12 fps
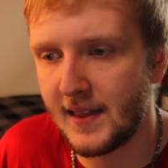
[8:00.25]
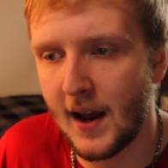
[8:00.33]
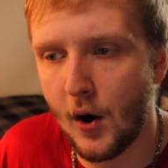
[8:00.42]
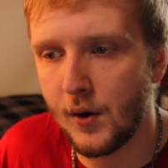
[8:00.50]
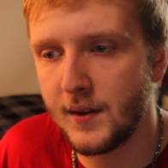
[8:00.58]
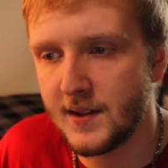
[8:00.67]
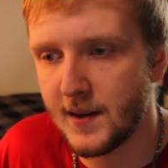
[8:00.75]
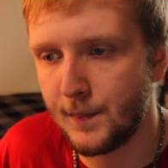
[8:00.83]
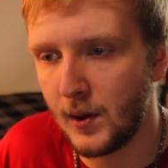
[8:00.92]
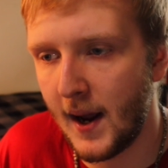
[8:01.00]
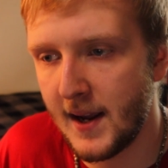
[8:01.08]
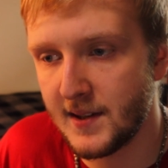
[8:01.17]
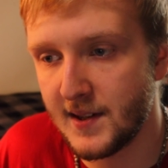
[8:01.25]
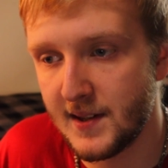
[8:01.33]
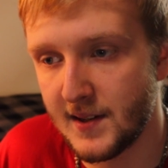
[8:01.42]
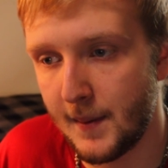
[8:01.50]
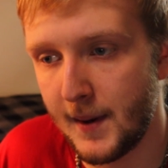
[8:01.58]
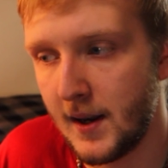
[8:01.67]
like that, all these
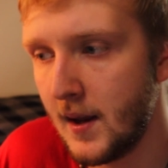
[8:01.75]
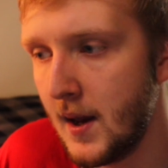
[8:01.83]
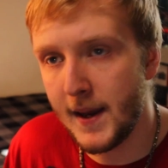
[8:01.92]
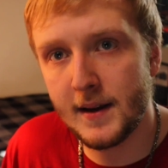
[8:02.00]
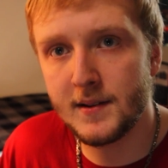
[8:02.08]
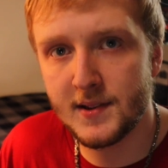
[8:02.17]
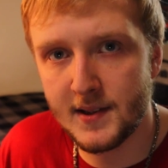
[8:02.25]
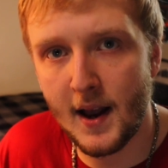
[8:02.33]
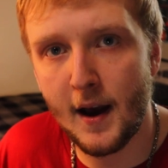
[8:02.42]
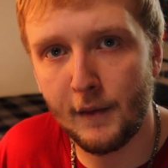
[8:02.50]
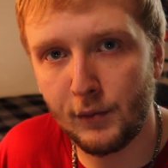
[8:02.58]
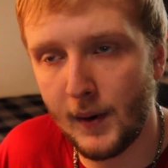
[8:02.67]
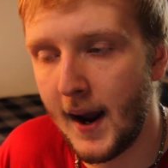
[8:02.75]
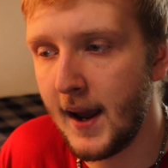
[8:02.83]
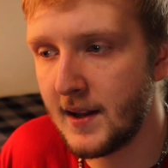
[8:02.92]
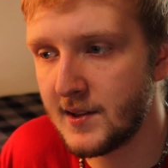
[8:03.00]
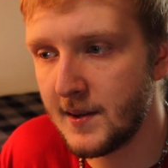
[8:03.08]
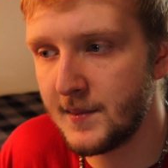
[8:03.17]
appliances, I mean, big stuff,
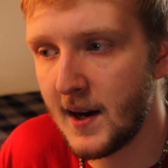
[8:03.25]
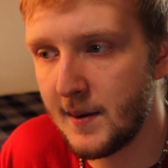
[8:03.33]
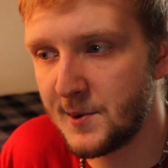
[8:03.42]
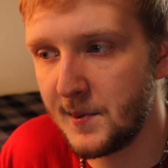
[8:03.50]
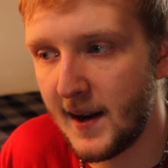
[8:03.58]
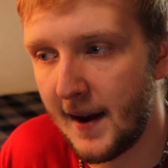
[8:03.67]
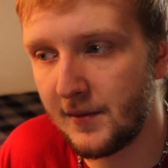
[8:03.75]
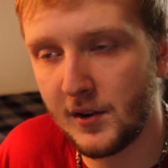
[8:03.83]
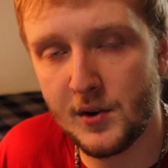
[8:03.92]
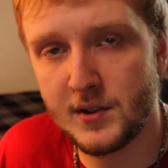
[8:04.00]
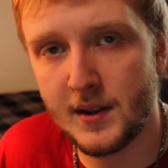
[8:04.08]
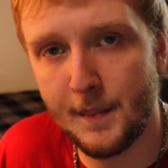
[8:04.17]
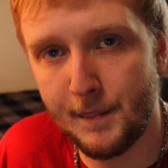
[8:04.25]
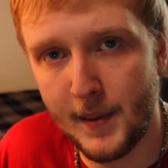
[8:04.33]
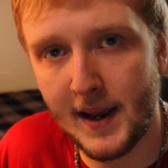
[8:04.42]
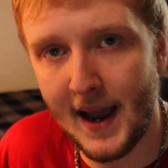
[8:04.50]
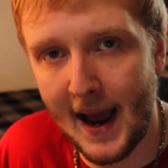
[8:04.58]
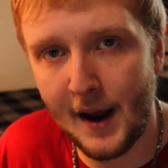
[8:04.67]
right? And sometimes we'd have to go to the
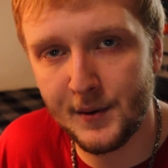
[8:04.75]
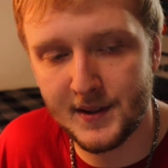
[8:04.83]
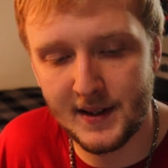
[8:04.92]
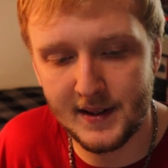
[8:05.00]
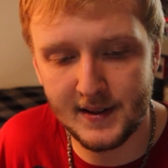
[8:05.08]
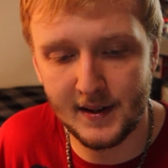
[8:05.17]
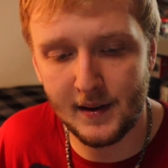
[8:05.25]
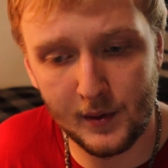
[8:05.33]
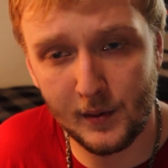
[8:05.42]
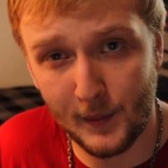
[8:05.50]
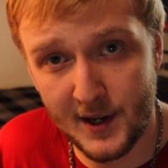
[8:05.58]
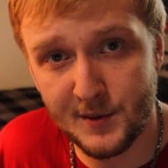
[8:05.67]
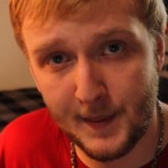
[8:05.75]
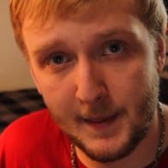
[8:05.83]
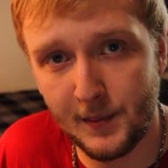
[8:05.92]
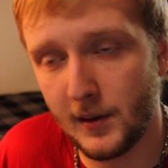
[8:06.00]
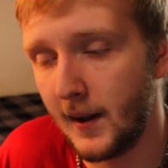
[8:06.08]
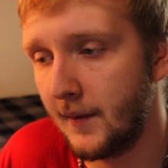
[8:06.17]
big houses where the rich
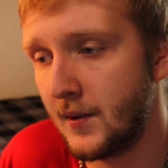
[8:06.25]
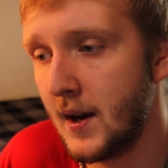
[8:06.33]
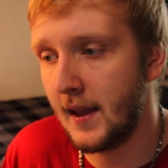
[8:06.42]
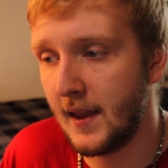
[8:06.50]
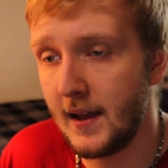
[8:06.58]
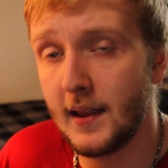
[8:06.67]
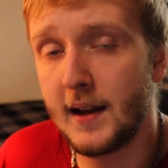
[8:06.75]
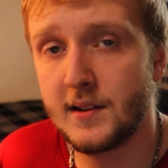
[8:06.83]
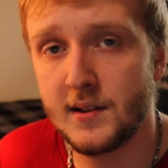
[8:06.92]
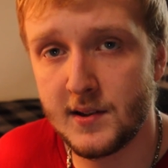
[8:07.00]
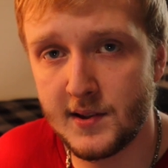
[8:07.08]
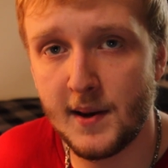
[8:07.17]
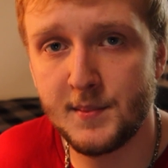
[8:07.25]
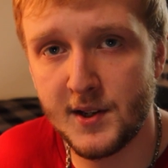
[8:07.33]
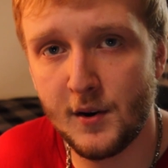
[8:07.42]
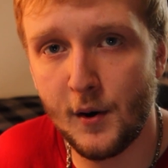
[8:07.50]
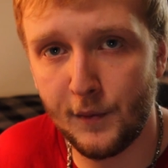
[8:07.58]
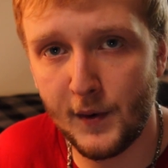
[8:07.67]
people live, and they like
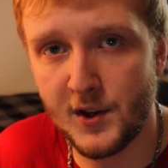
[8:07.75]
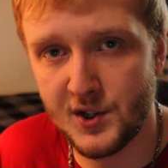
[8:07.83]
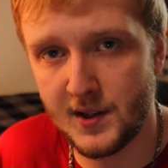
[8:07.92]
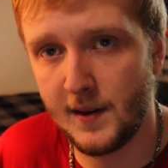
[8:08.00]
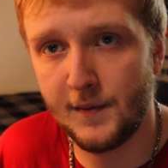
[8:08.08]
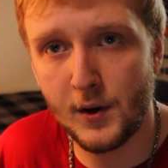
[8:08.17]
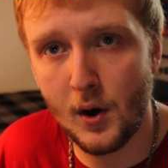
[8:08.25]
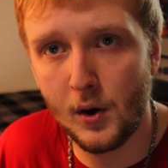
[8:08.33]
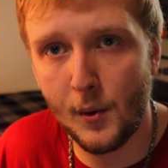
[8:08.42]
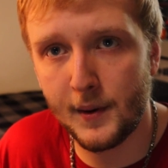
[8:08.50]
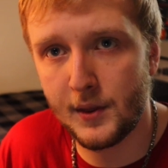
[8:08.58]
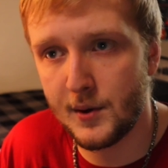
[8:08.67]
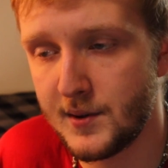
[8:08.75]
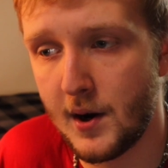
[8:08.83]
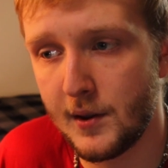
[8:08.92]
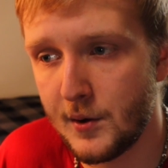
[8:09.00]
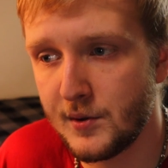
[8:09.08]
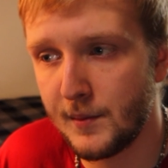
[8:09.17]
sub-zero fridges. And if you don't know what those
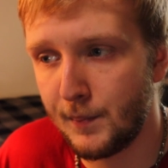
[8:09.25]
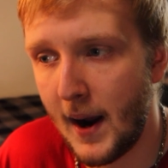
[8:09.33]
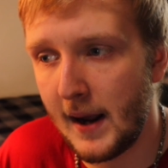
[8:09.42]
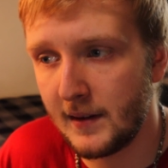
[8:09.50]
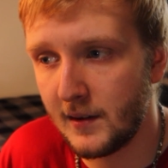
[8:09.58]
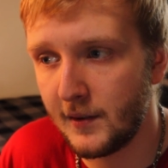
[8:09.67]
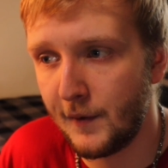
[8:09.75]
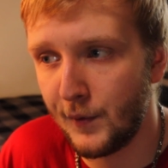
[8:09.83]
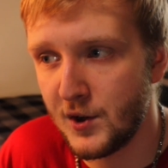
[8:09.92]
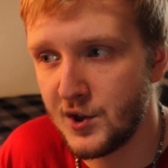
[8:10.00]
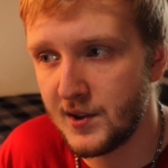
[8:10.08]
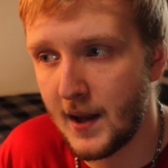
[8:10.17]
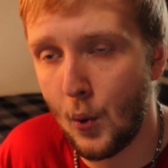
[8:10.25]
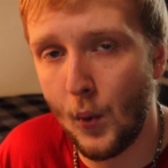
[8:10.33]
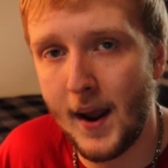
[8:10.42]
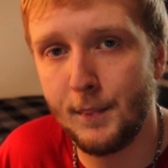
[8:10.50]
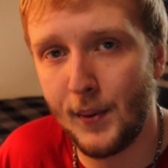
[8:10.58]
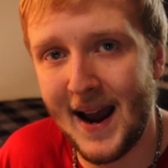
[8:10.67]
are practically fridges that
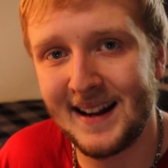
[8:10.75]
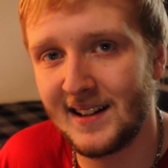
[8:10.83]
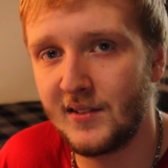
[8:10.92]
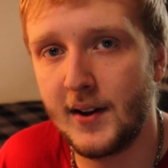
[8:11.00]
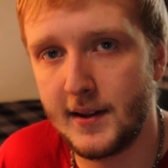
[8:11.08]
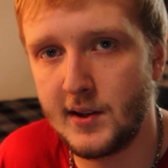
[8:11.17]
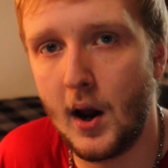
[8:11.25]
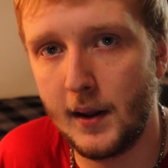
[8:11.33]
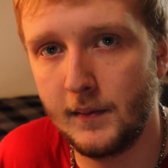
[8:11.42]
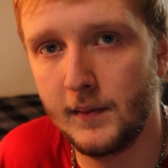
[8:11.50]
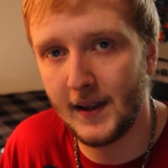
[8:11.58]
weigh practically a ton,